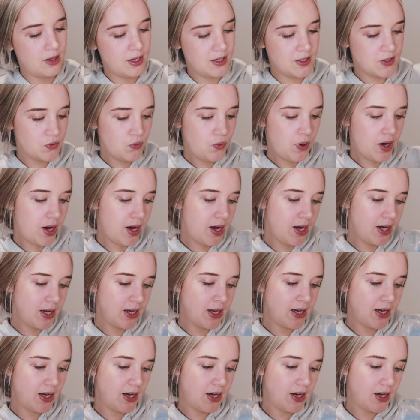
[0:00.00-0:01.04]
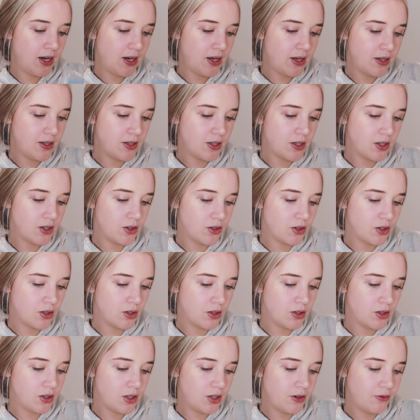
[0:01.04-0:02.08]
this one is
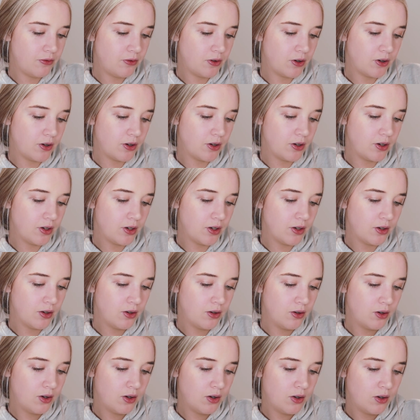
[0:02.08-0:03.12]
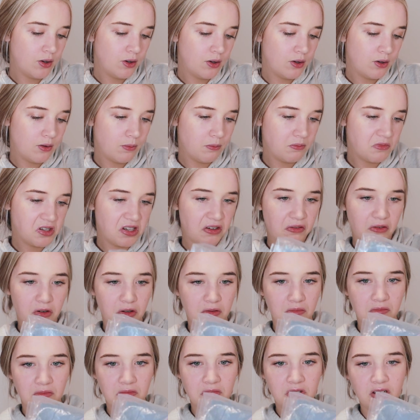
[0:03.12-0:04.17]
chiffon. I
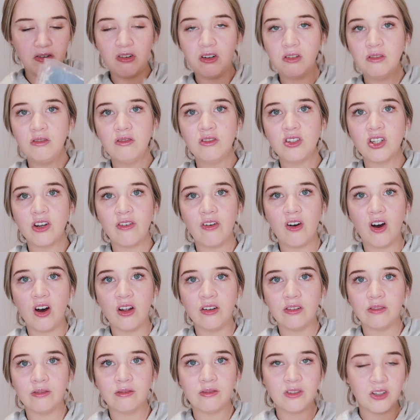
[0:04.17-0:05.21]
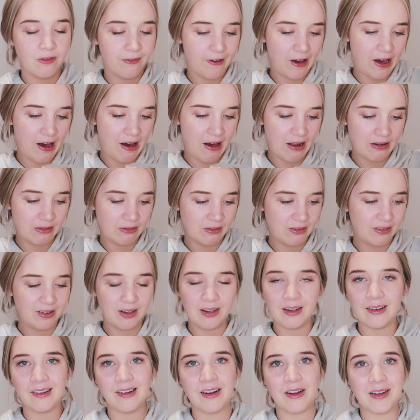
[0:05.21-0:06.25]
don't know.
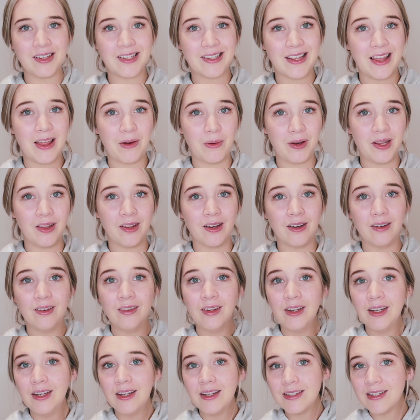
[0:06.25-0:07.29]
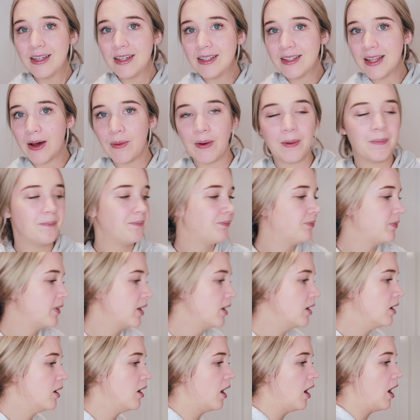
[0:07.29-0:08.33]
I said that one either. So there's that one.
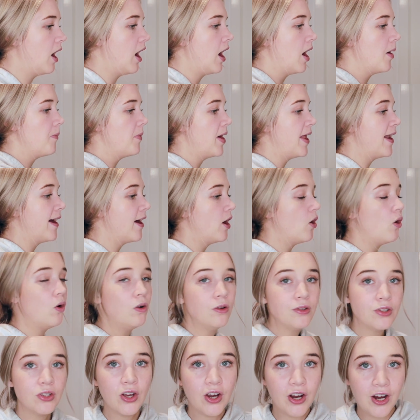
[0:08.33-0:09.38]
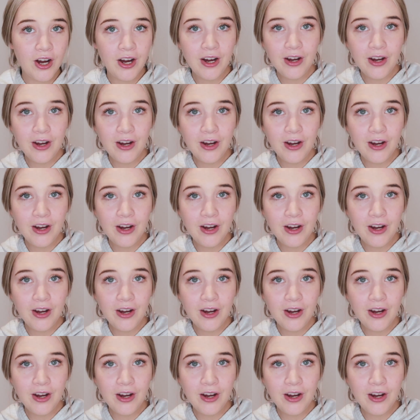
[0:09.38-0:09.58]
And I also